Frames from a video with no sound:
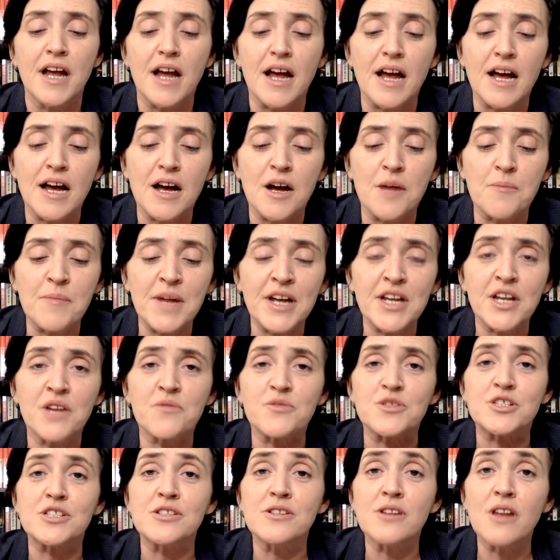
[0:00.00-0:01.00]
Many
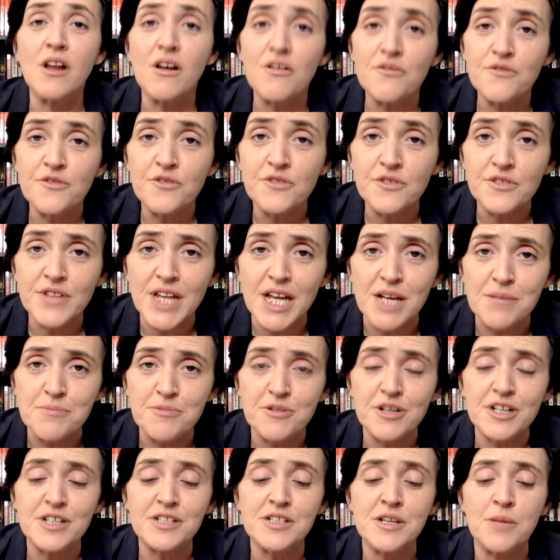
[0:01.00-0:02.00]
of us love
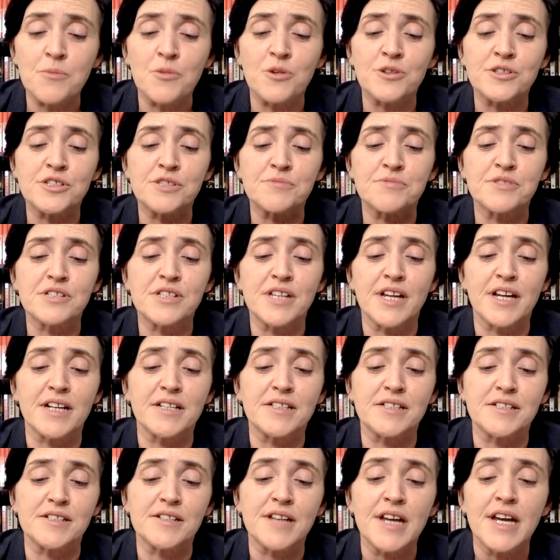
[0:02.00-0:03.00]
that Britain and want to
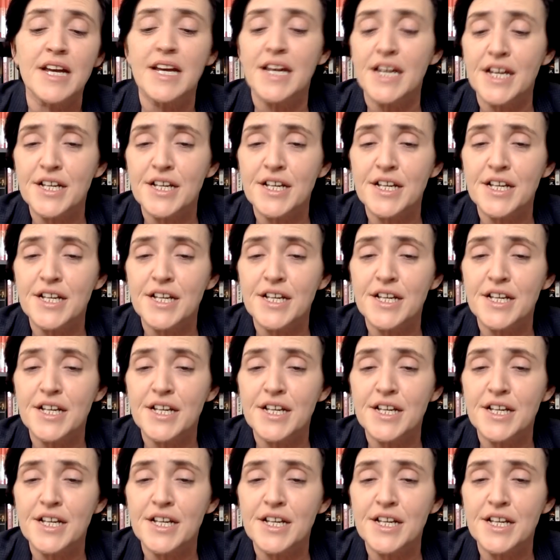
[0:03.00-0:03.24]
protect it.